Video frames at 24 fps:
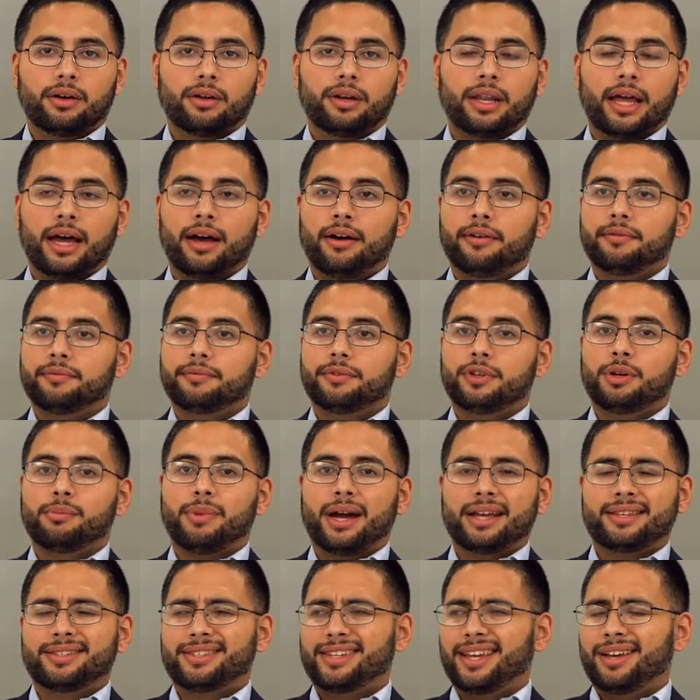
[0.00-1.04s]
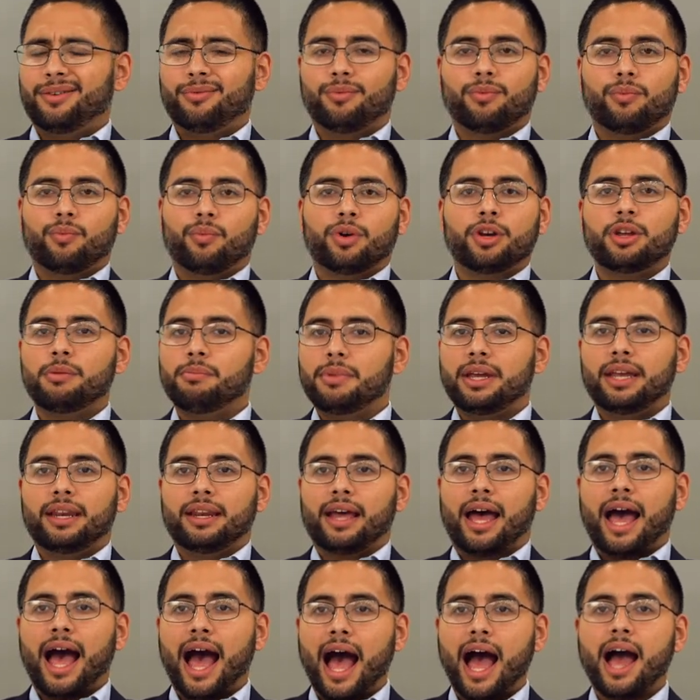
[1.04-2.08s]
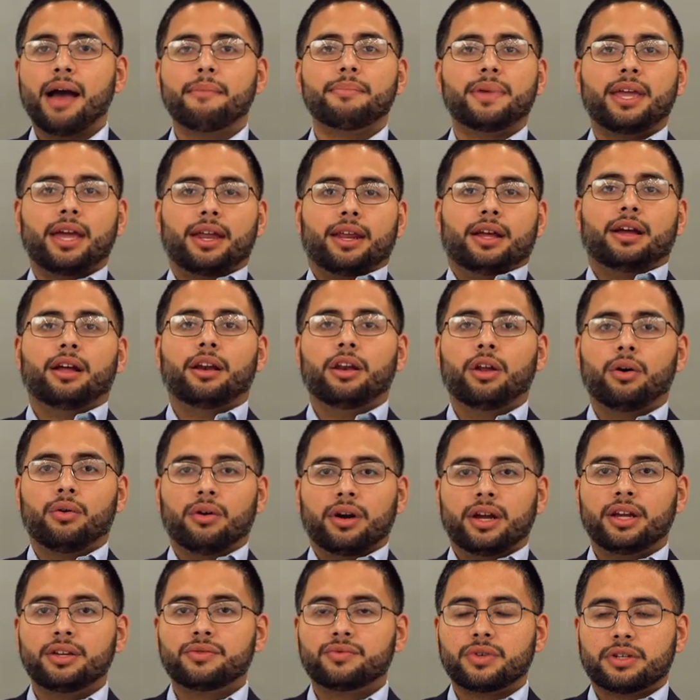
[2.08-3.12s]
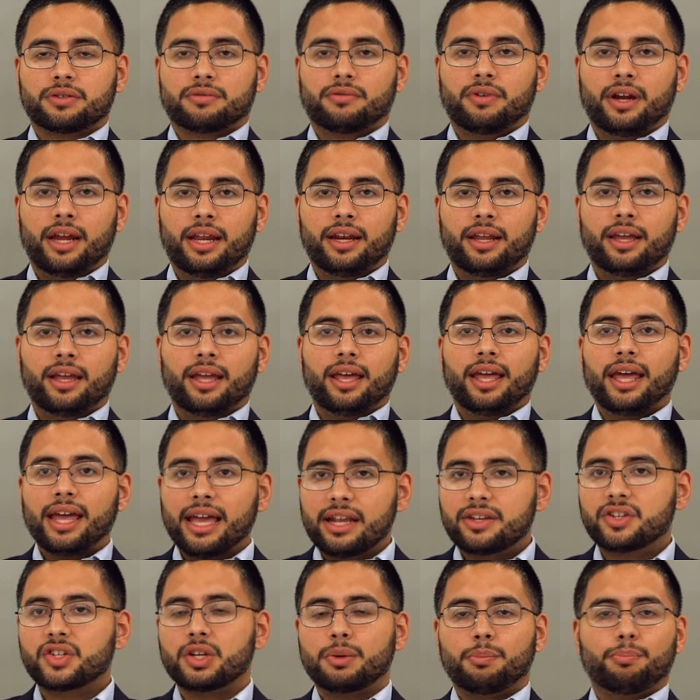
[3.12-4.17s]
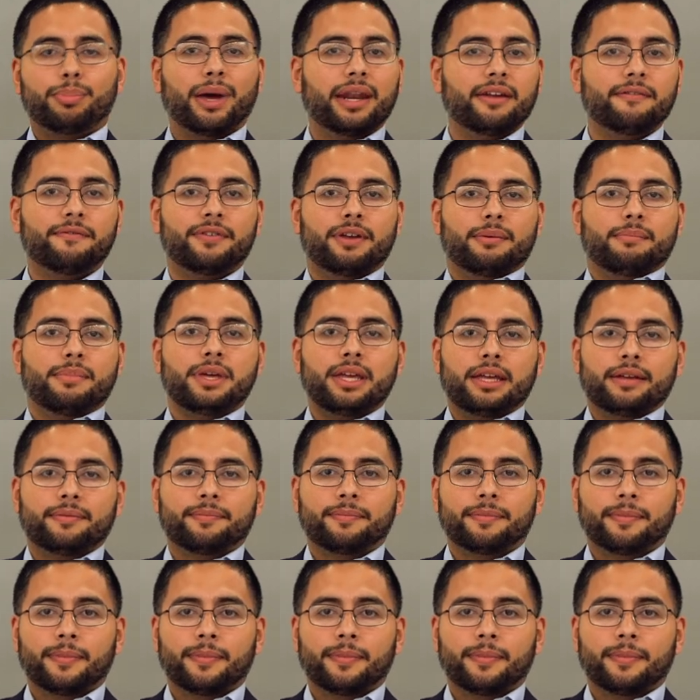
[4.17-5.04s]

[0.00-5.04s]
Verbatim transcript: Now, you might say, what do you mean? I'm getting a lower interest rate. It should benefit me.